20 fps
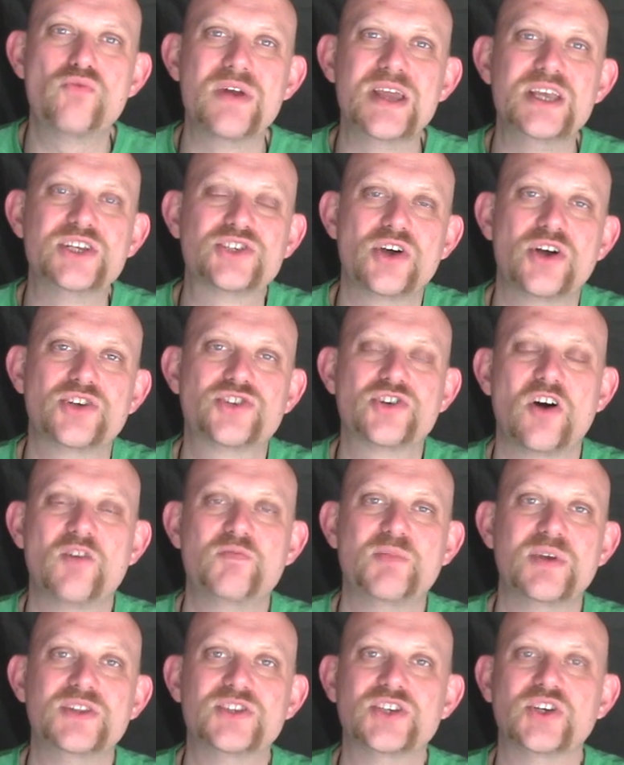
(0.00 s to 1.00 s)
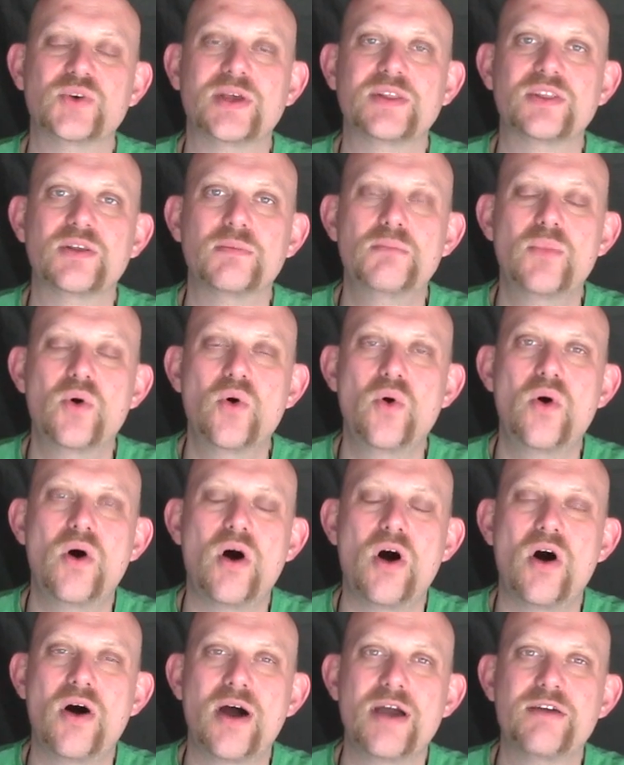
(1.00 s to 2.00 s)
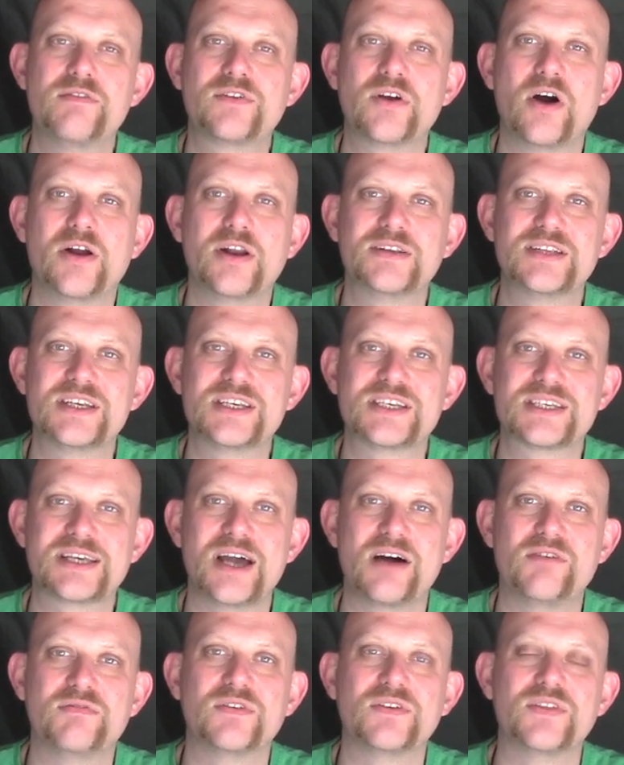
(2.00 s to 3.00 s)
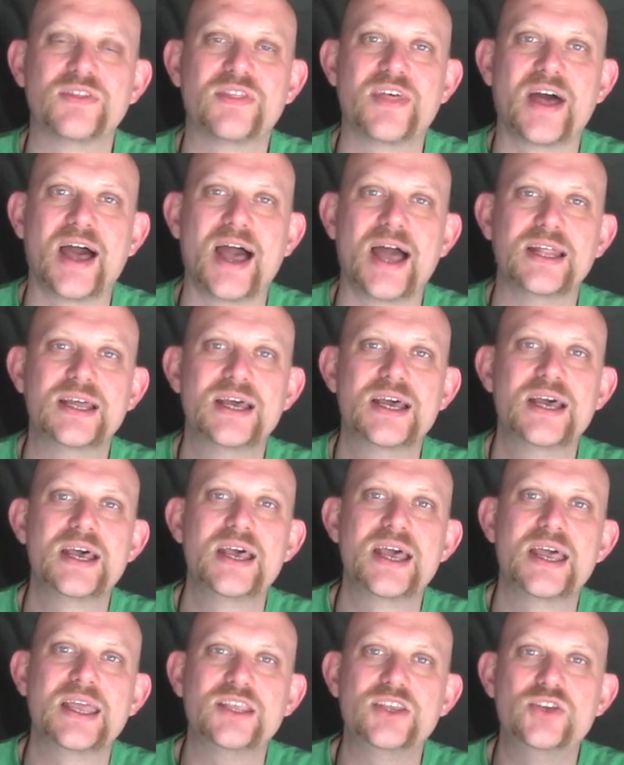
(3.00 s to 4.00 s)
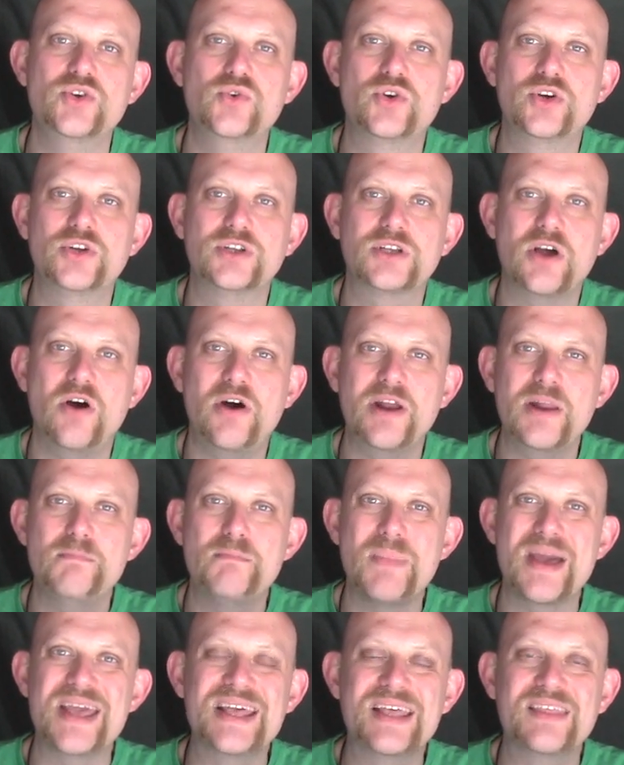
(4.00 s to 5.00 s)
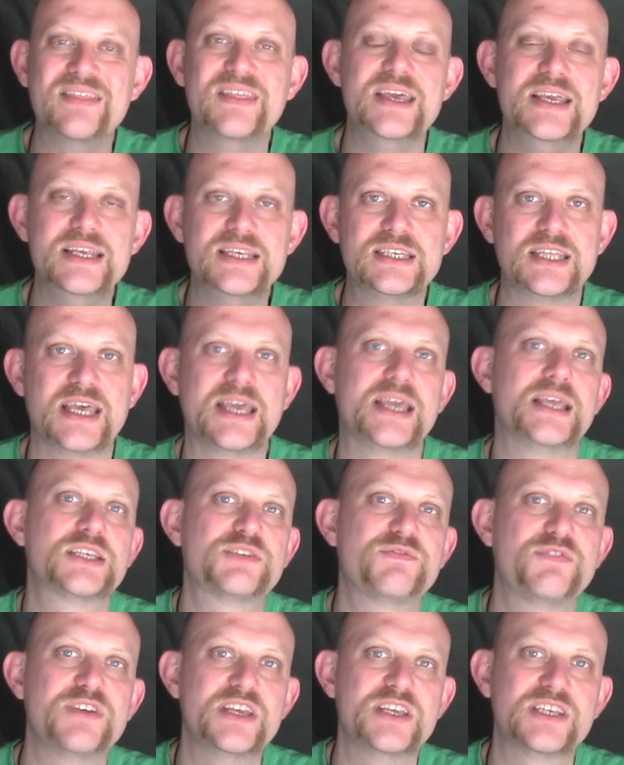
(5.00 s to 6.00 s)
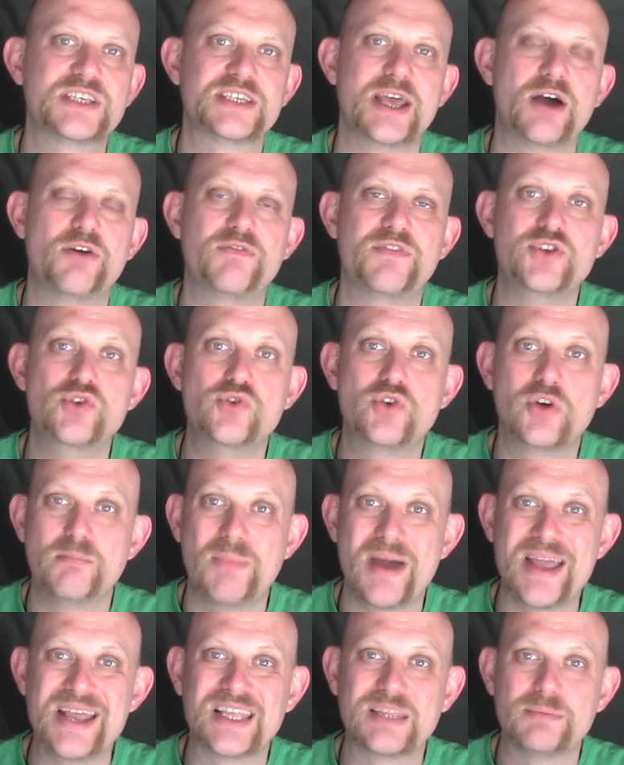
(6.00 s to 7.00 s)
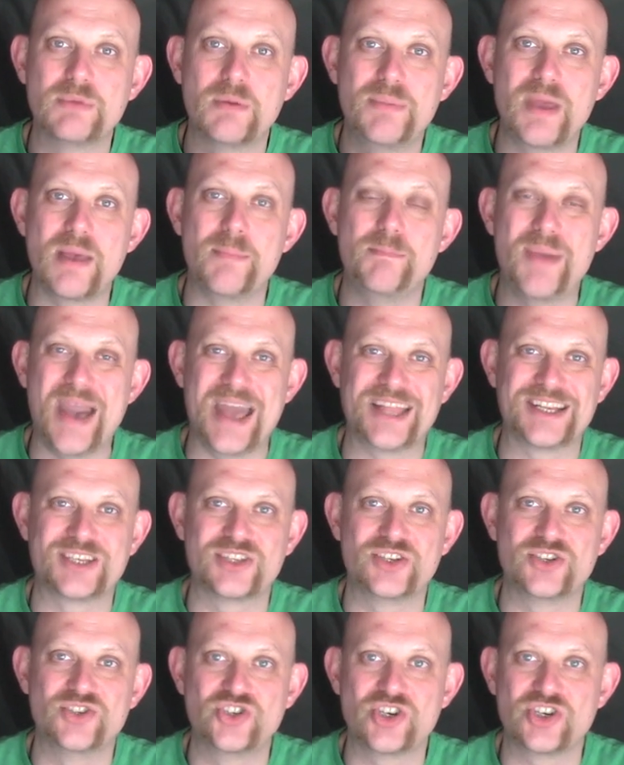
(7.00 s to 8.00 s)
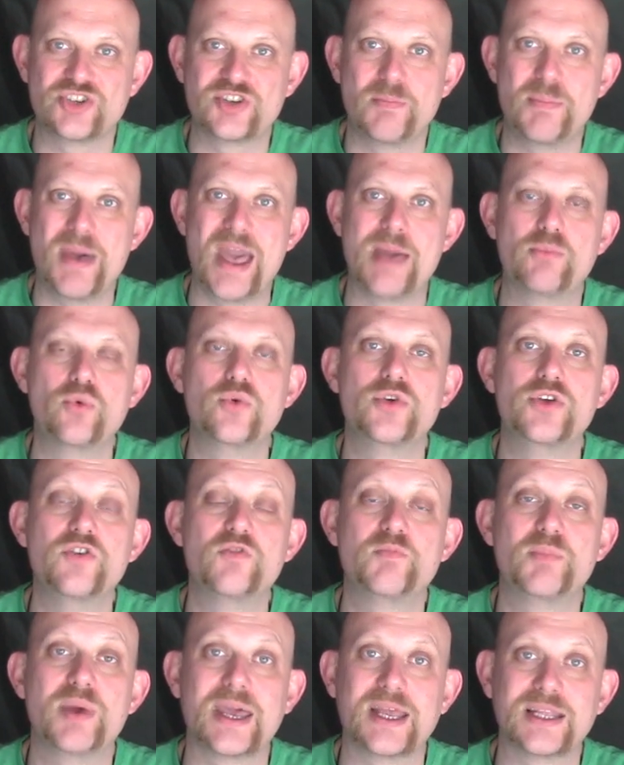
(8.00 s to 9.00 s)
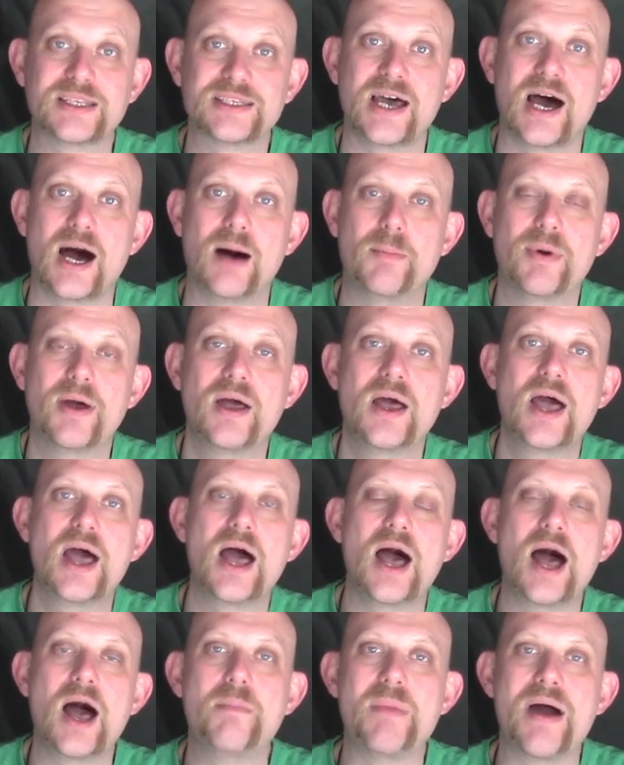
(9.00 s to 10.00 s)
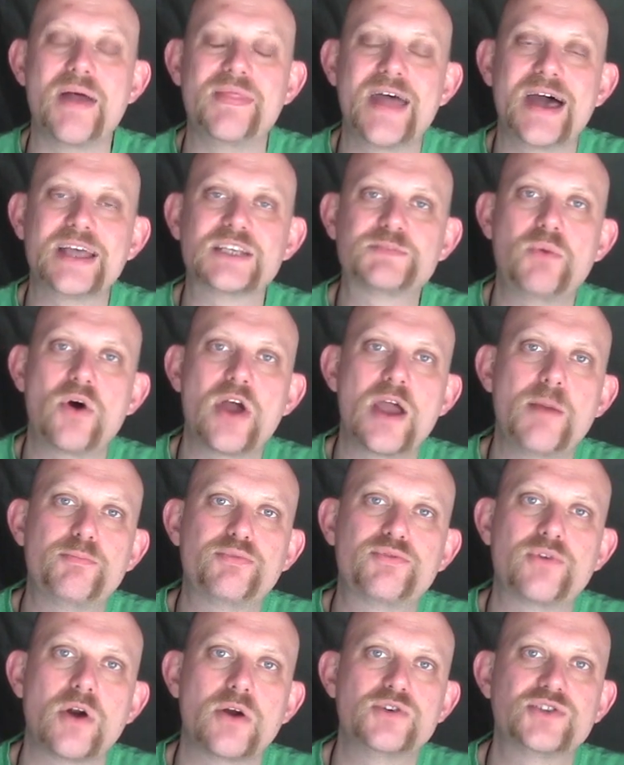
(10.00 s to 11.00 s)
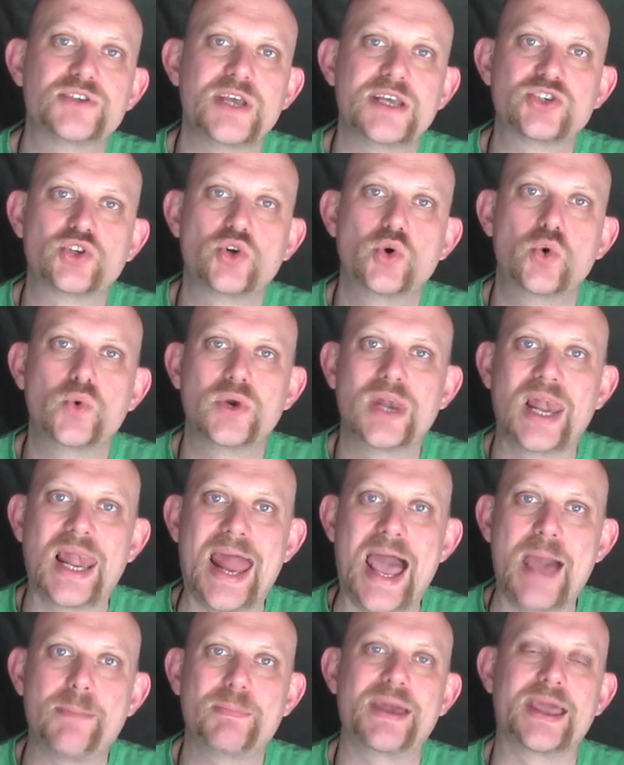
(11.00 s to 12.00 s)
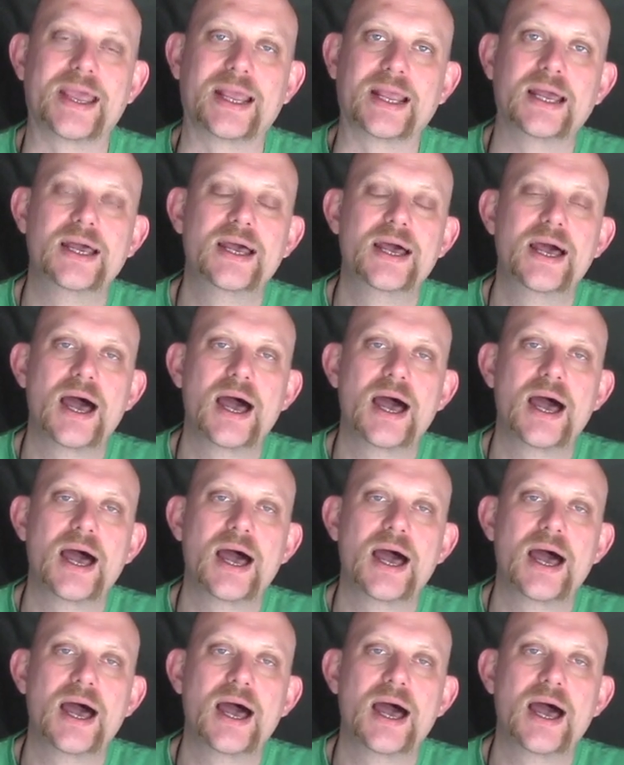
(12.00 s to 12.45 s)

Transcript: research I've been doing, the more I've kind of discovered that you can kind of make these things for yourself, and you can make them a bit better than just a pebble you've picked up, and that's by a process called lapping.